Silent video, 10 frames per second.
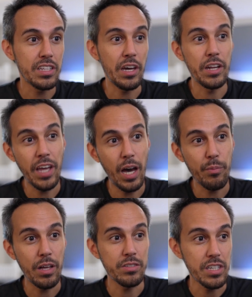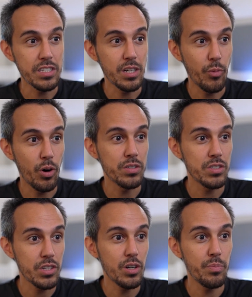ADAPT allows easier and more
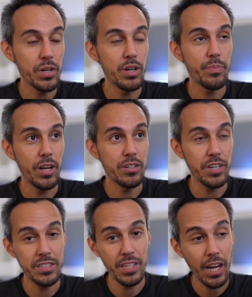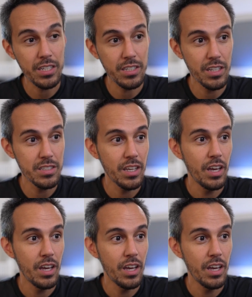secure peer-to-peer transactions.